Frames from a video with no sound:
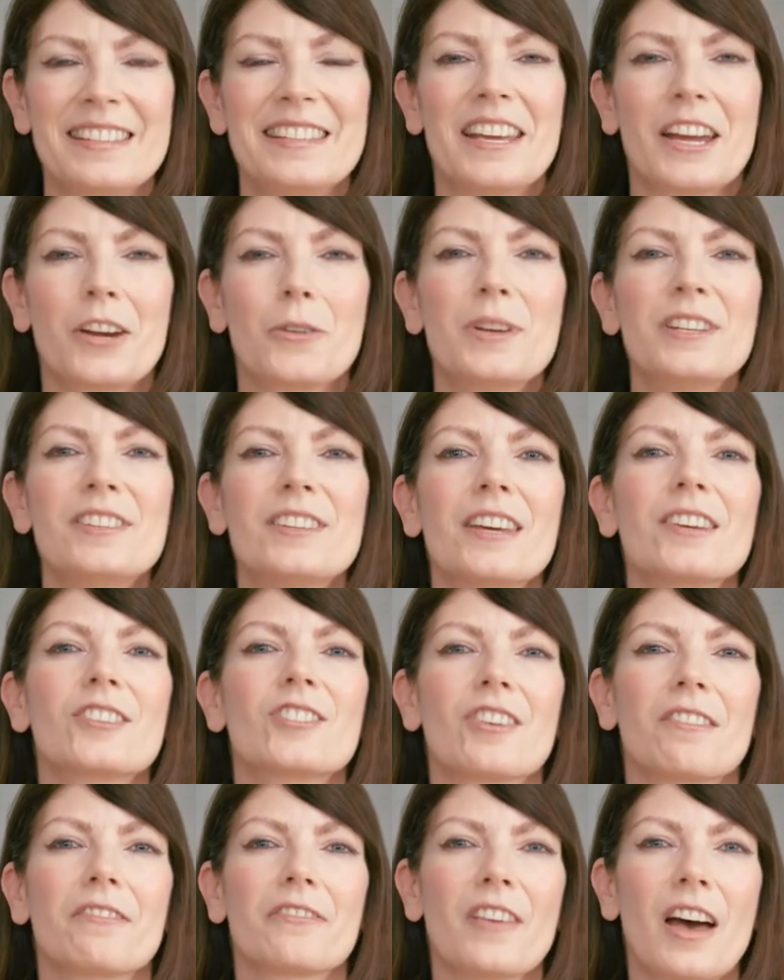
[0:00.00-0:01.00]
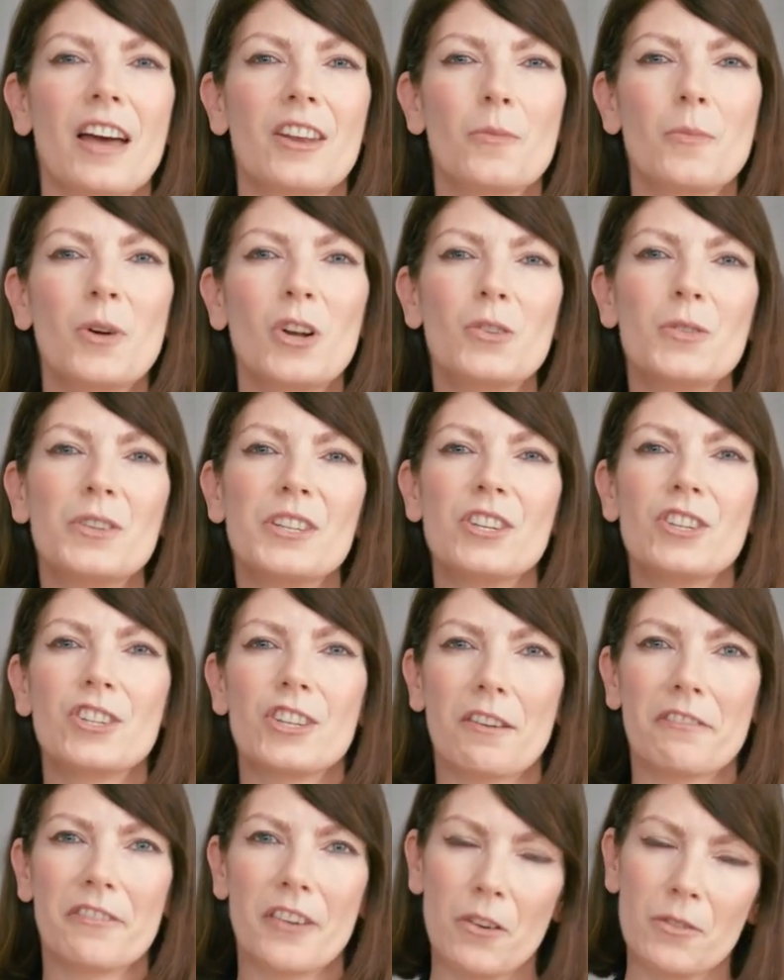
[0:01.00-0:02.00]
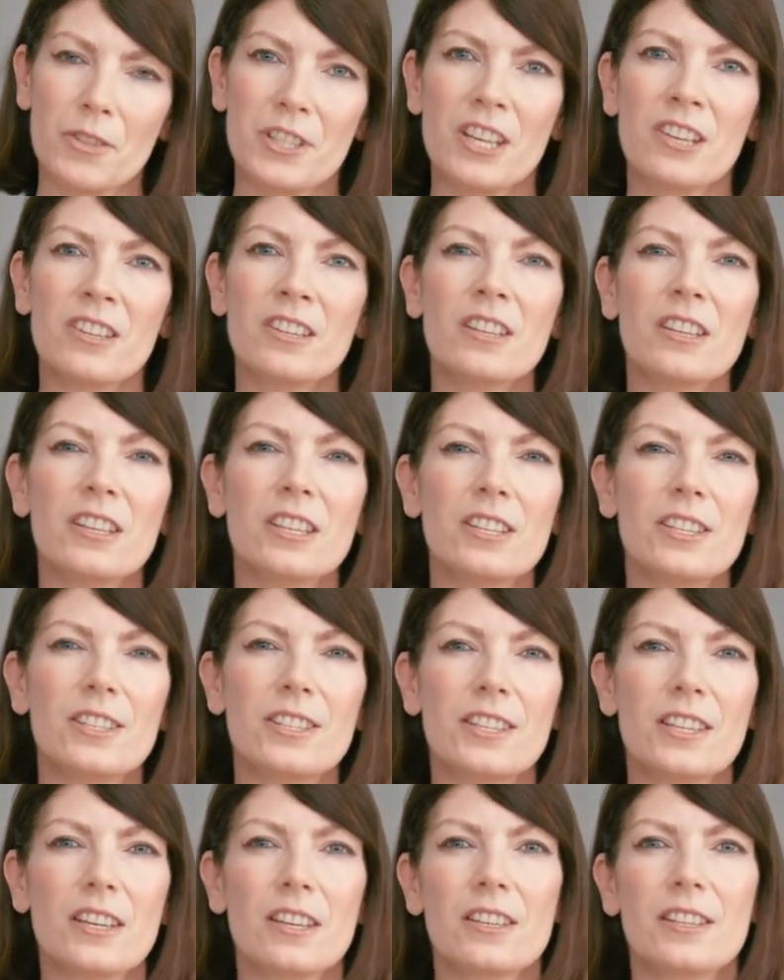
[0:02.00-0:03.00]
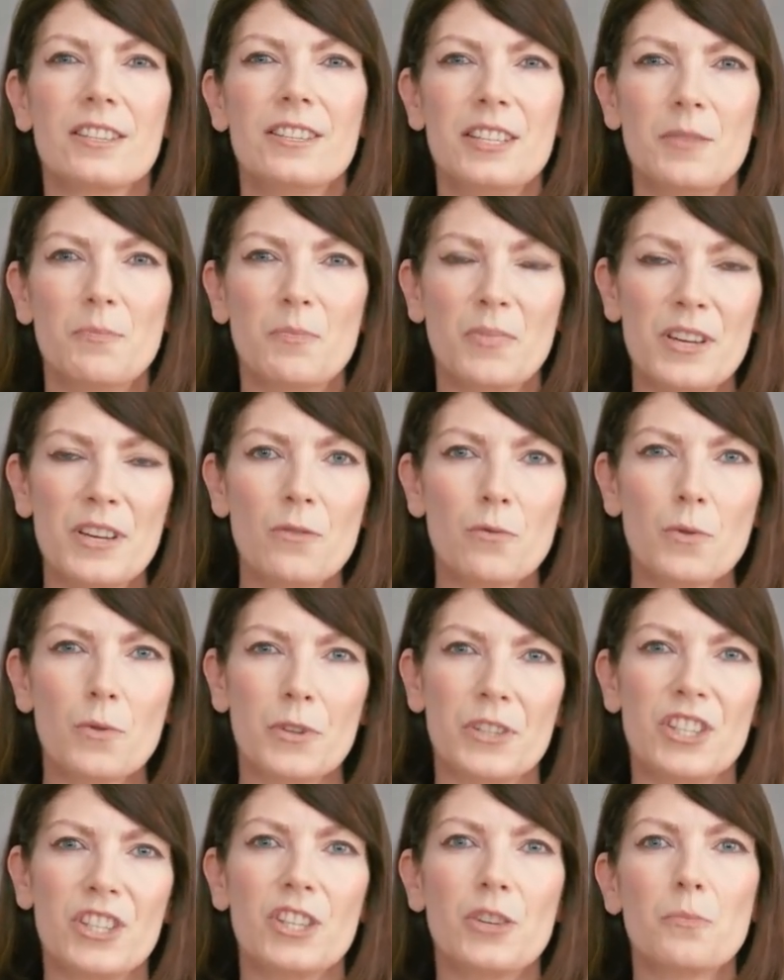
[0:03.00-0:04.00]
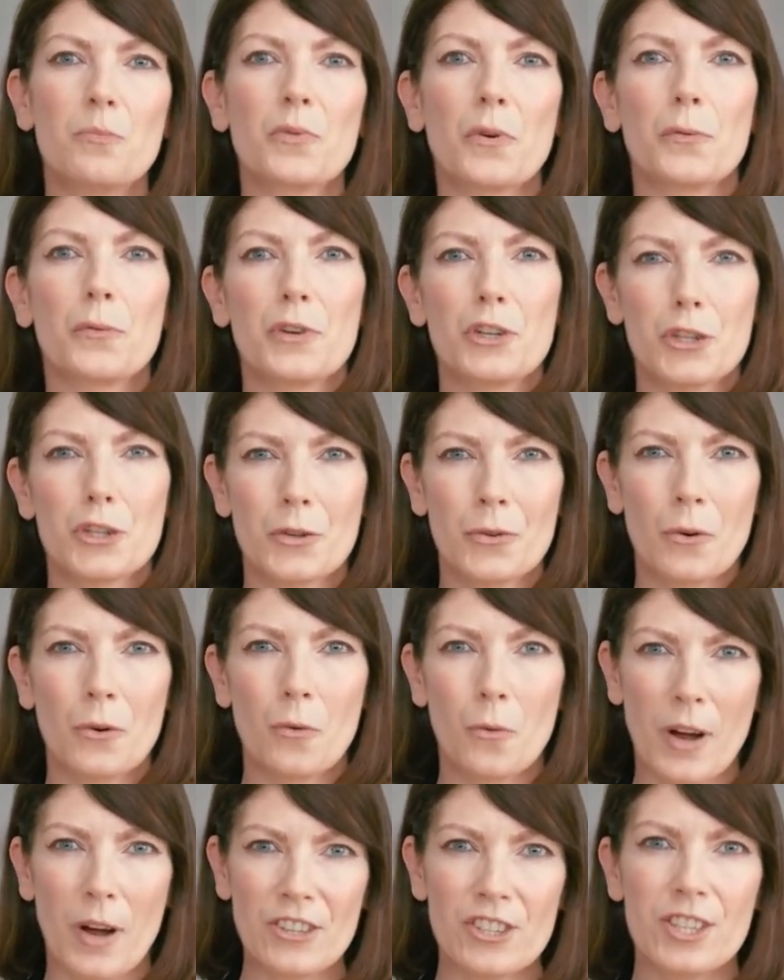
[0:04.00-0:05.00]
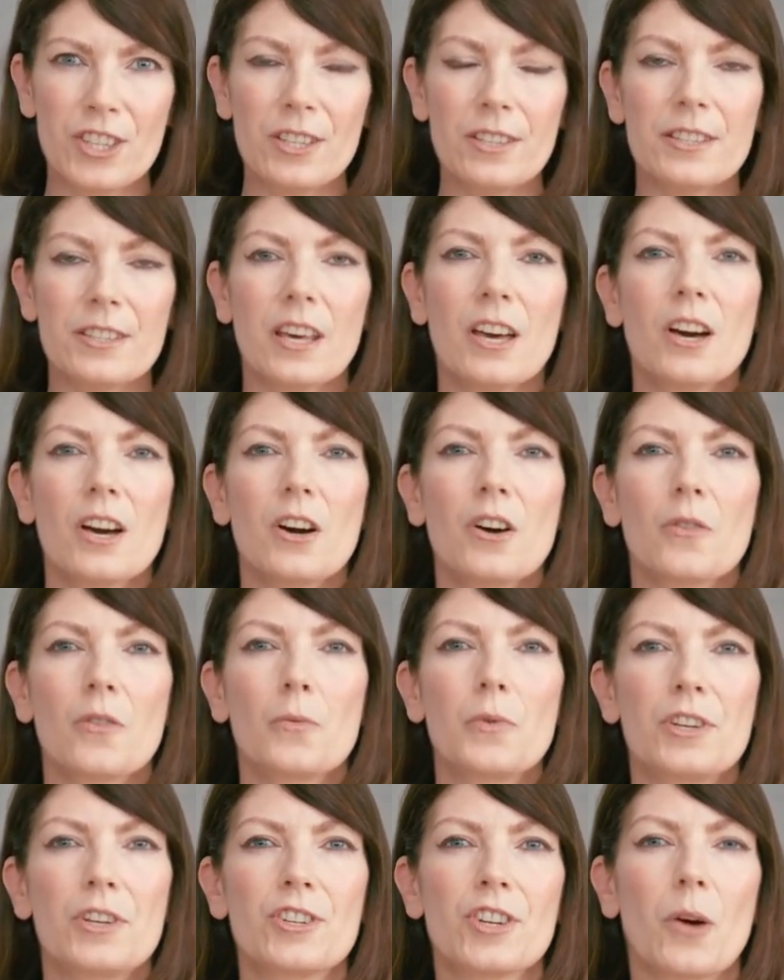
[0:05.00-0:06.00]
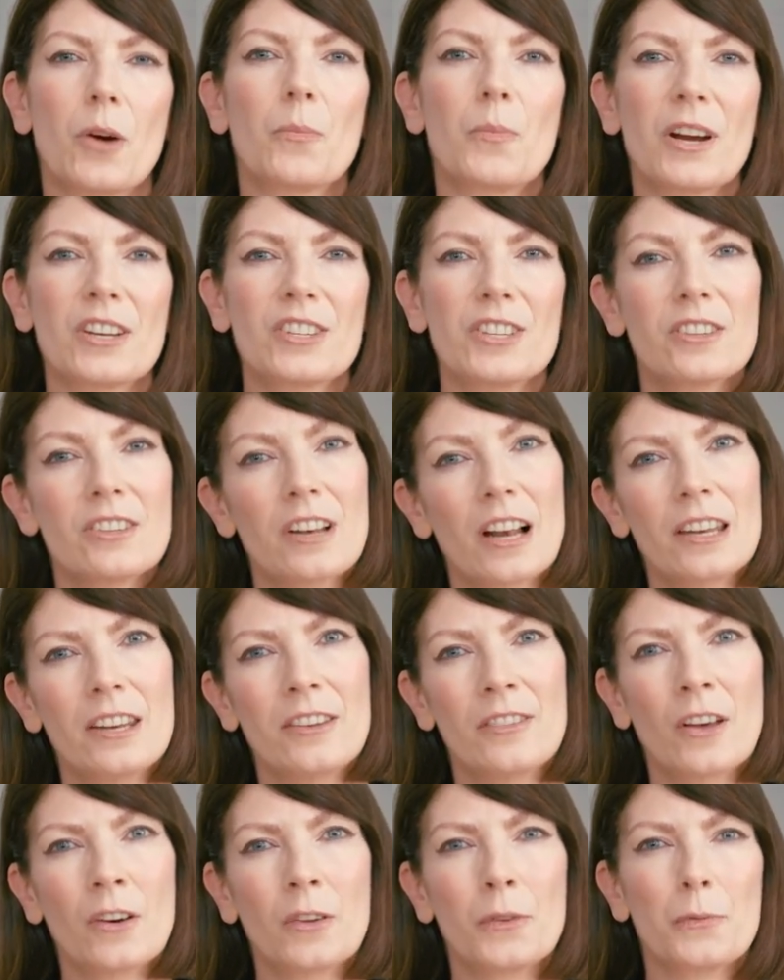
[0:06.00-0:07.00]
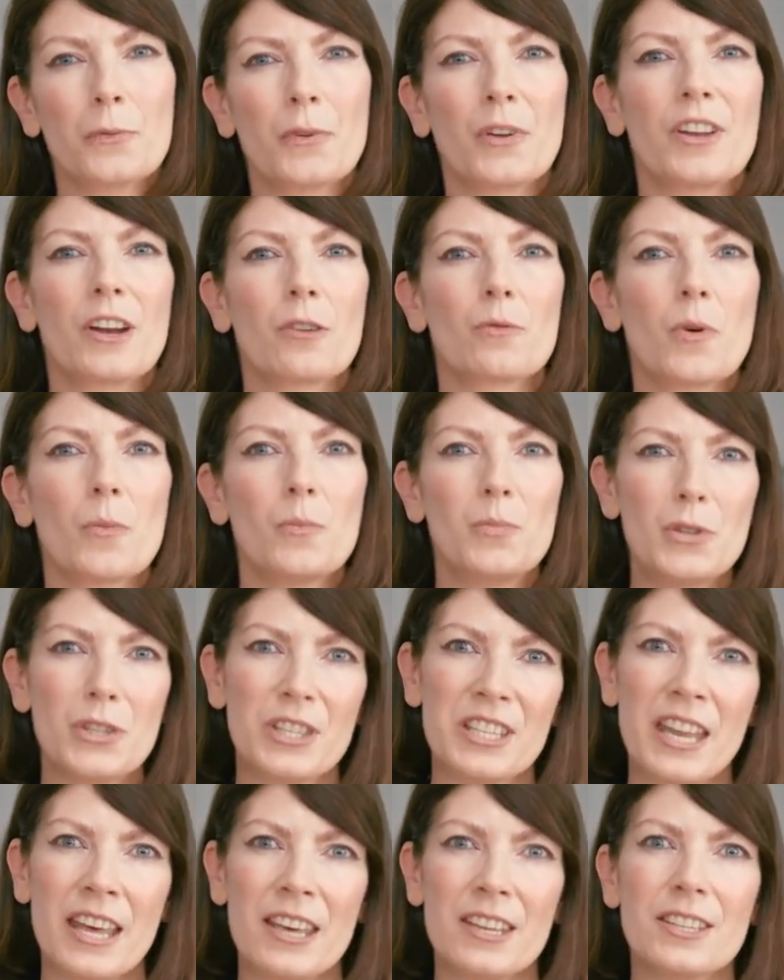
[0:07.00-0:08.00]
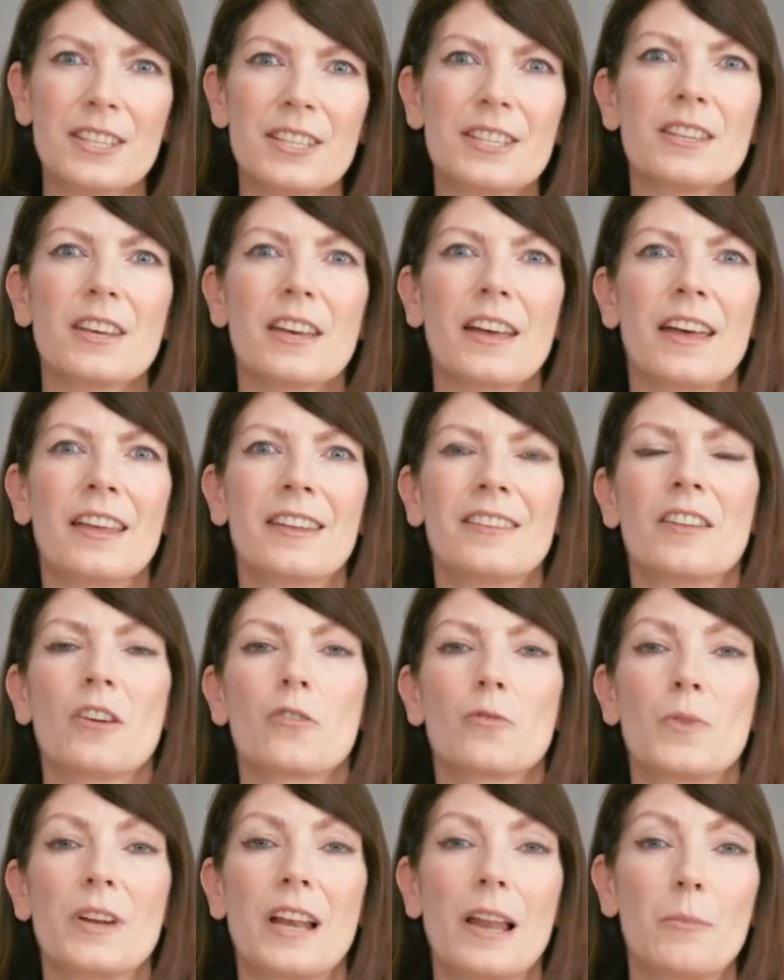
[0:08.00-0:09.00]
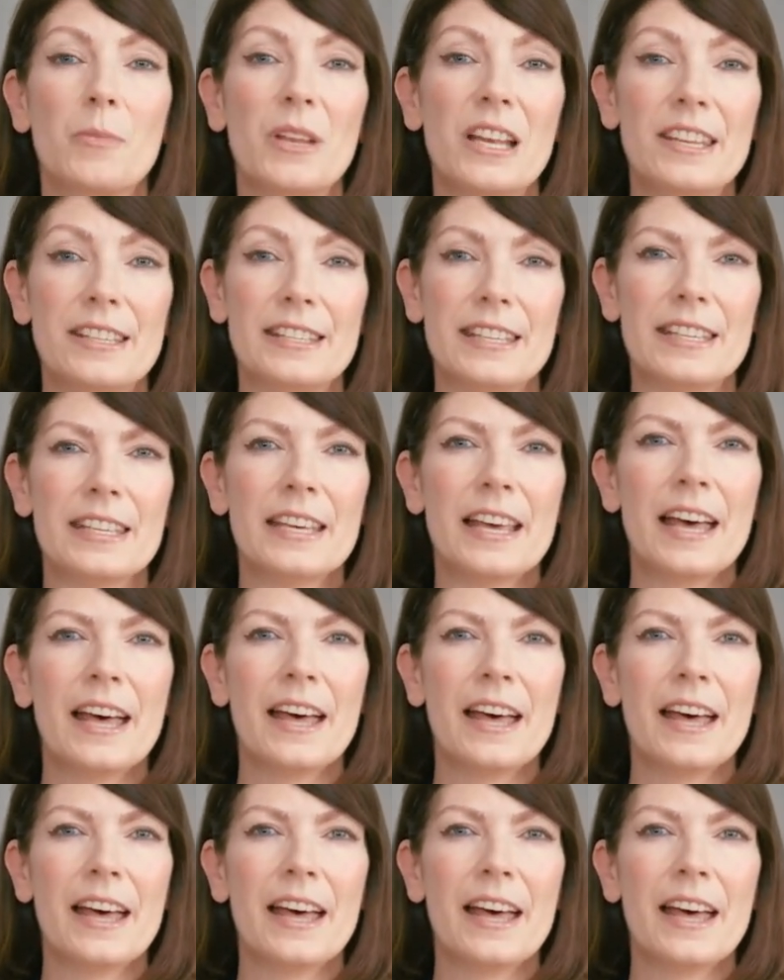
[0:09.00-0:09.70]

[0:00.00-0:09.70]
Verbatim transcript: The heritage of A W C Schaffhausen is deeply rooted in professional watches, which are particularly known for their robustness and reliability.